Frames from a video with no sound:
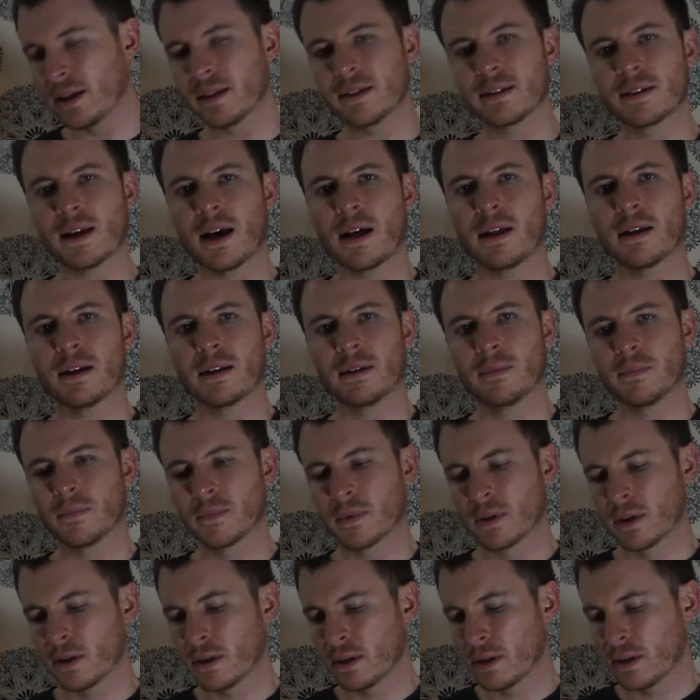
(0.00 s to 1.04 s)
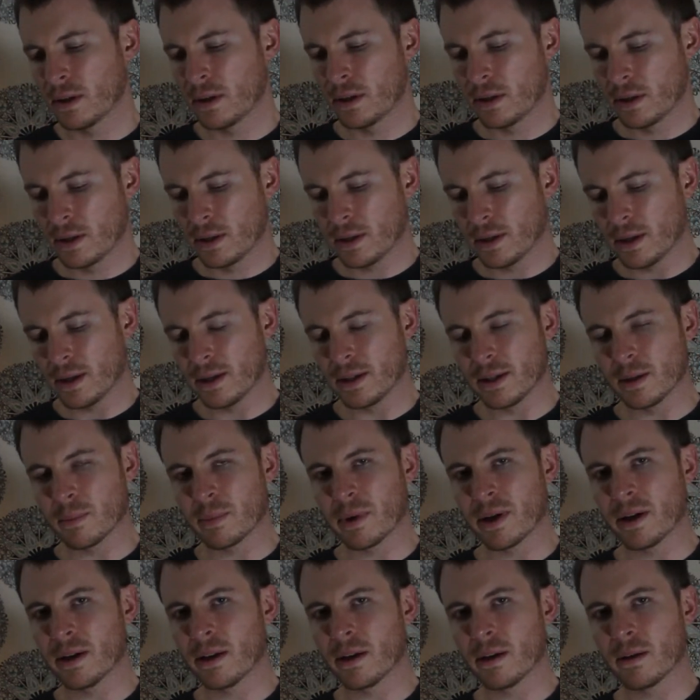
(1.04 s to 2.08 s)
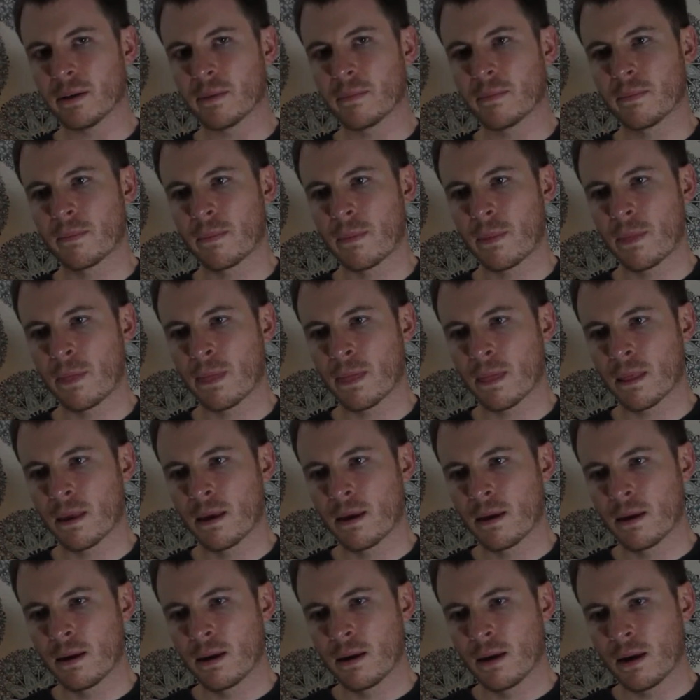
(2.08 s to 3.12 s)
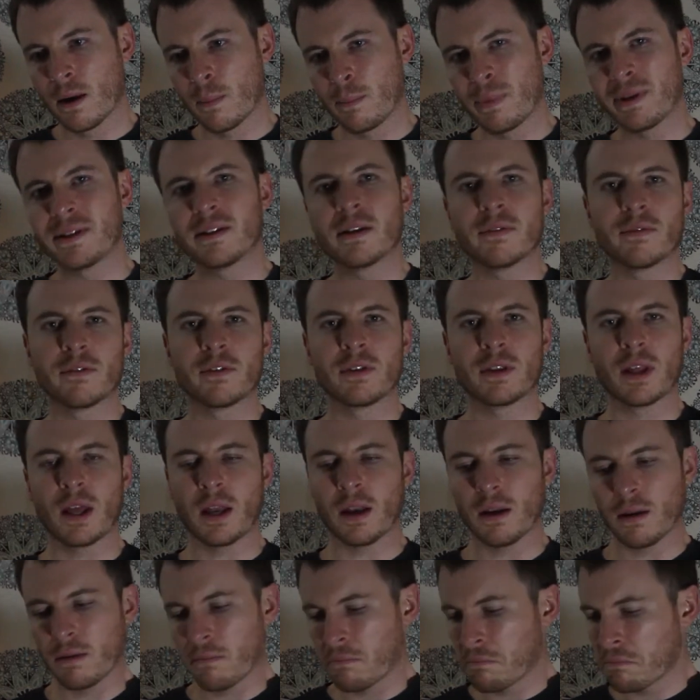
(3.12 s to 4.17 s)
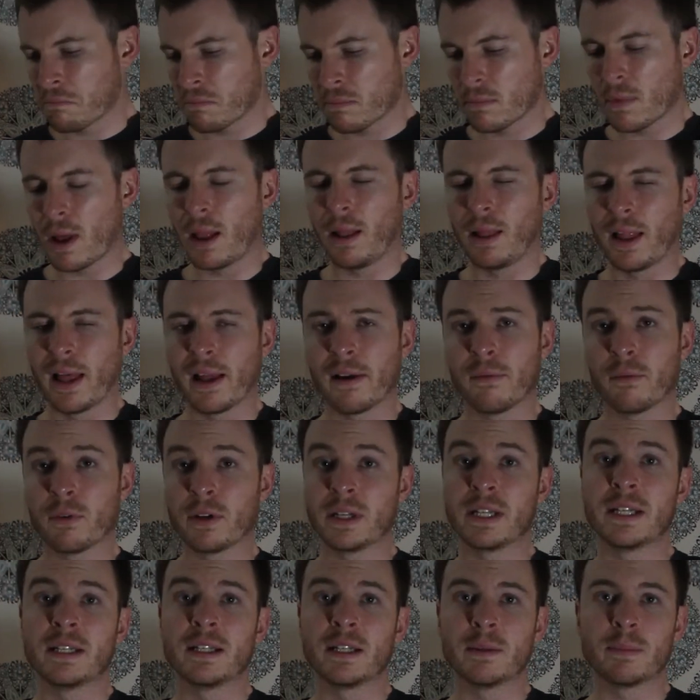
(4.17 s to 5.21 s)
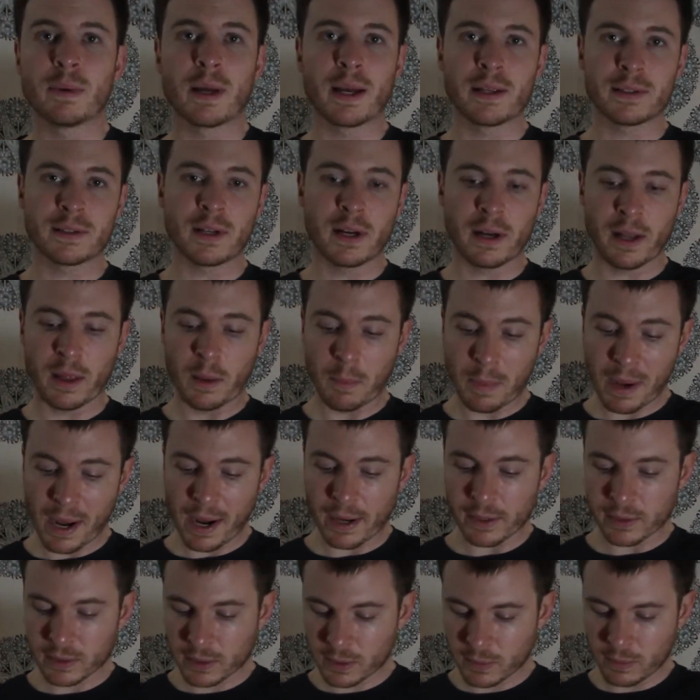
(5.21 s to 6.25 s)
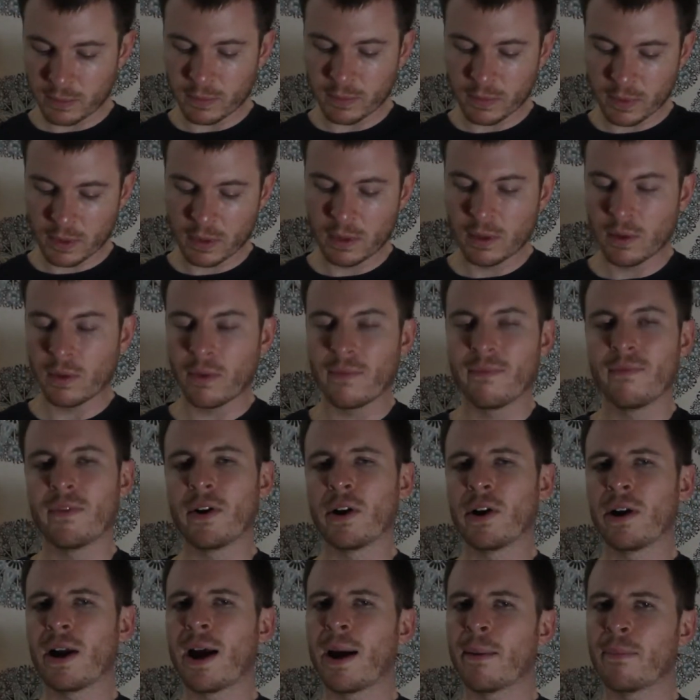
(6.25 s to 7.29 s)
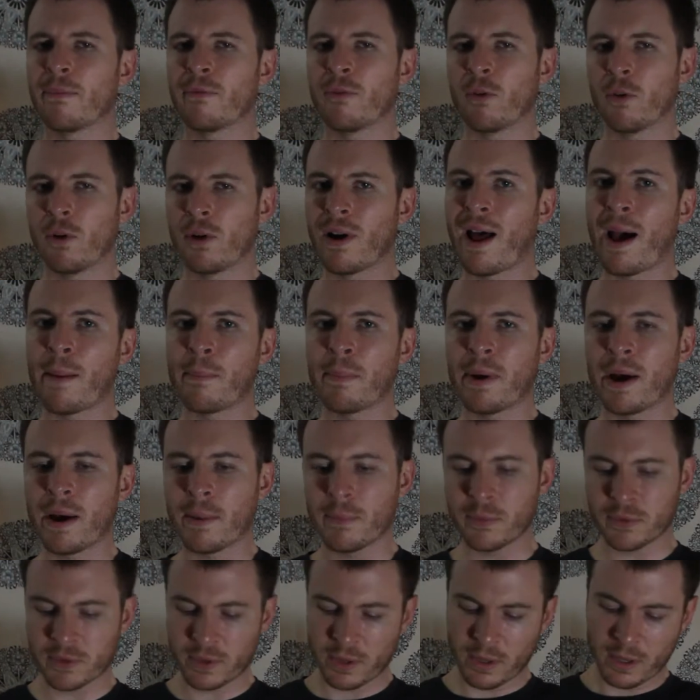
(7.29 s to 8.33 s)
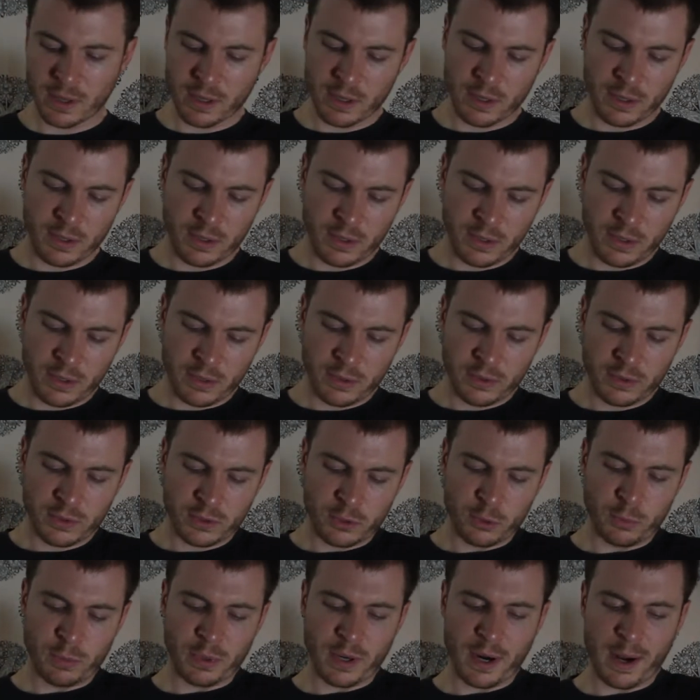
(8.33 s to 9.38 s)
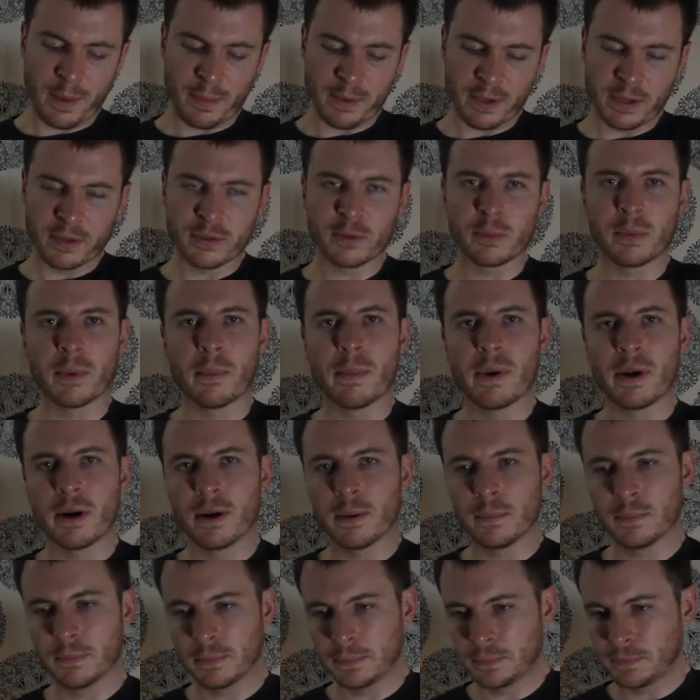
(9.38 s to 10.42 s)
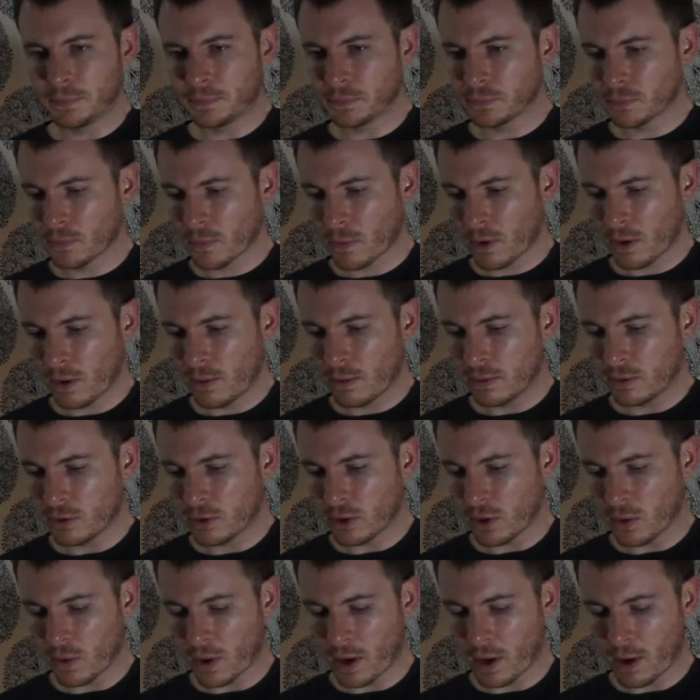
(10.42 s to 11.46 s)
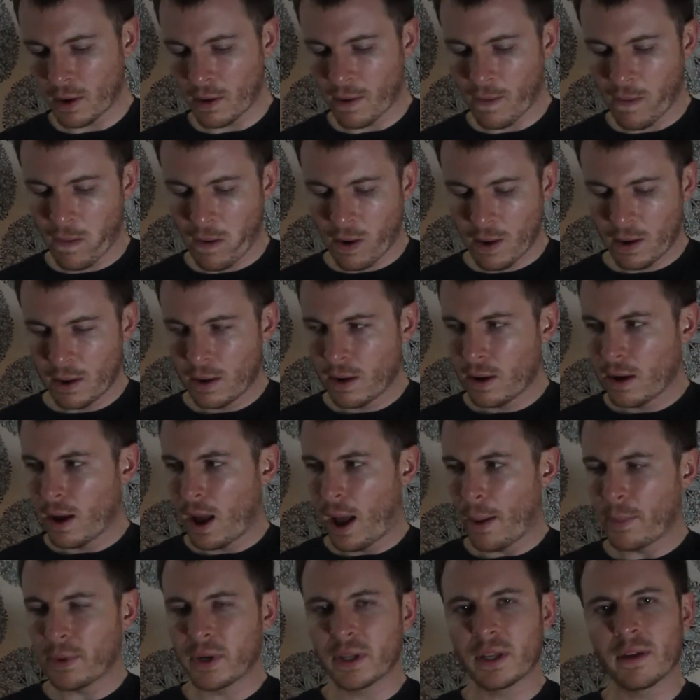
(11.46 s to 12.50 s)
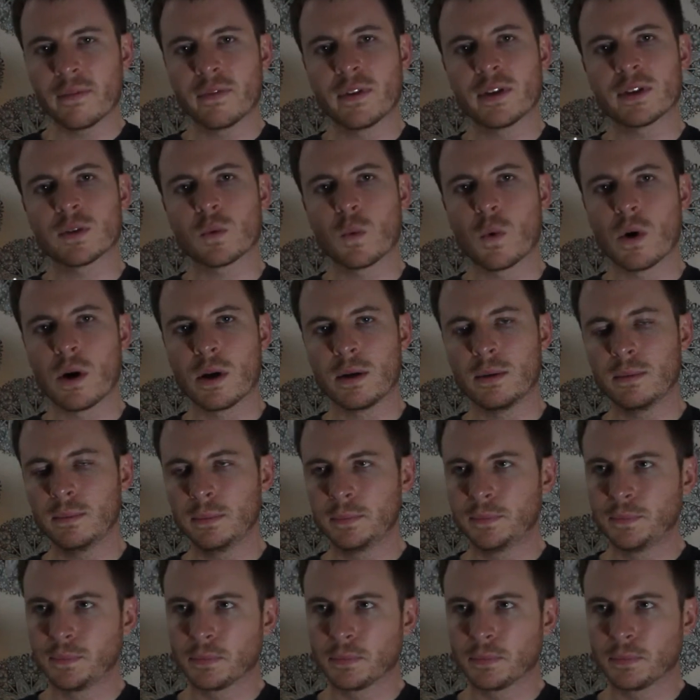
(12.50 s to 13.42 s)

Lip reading: solid India Pale Ale. Bit different than a lot of what Knee Deep has done in the past. Very hop forward, hop bombs, super hoppy, super bitter. So I'm gonna give this one.